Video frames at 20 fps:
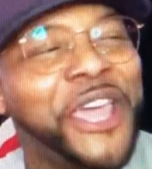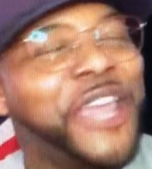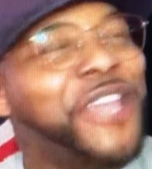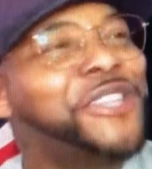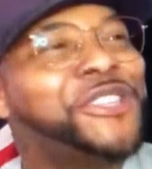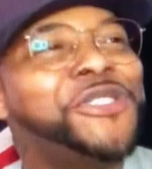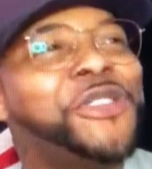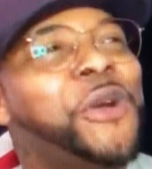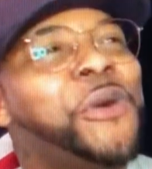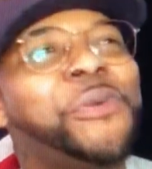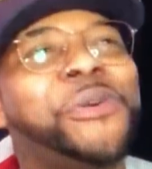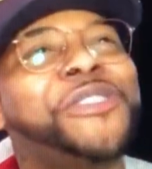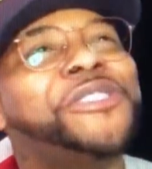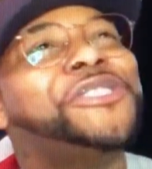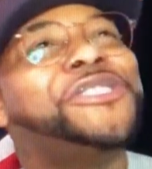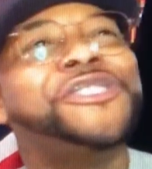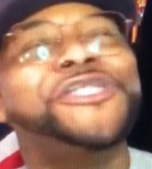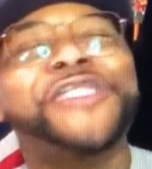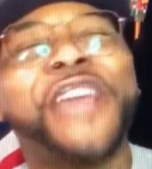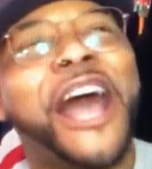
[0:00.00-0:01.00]
It's no
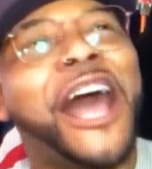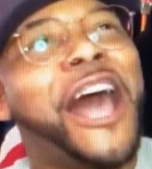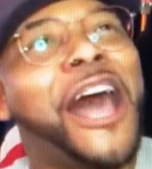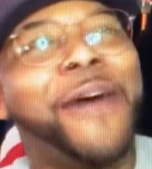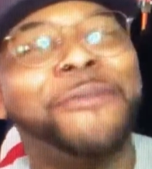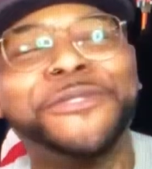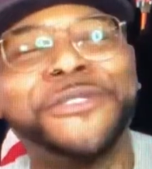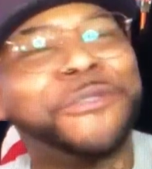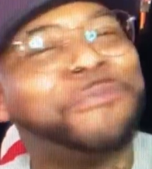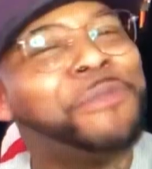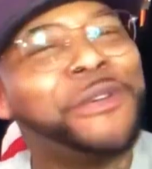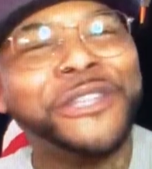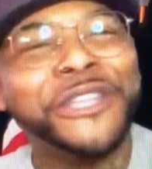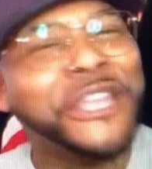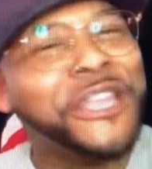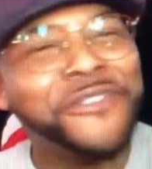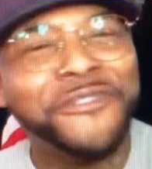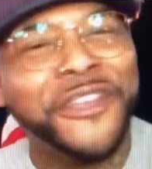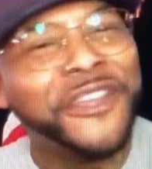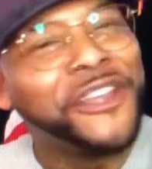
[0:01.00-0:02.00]
one's job to
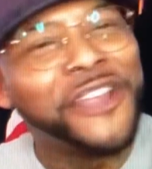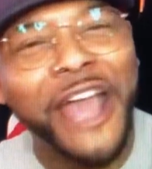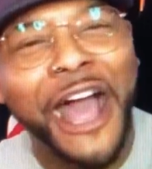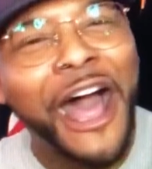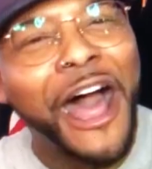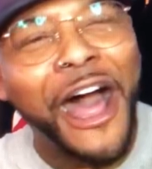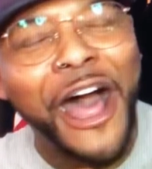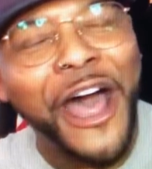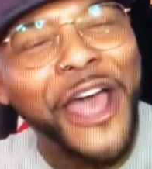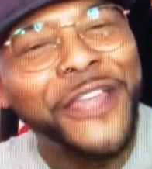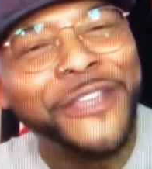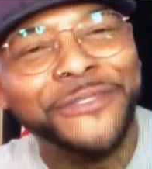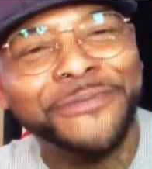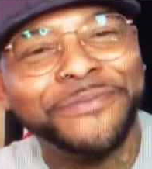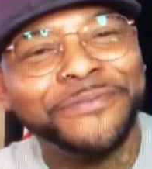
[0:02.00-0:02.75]
believe in God.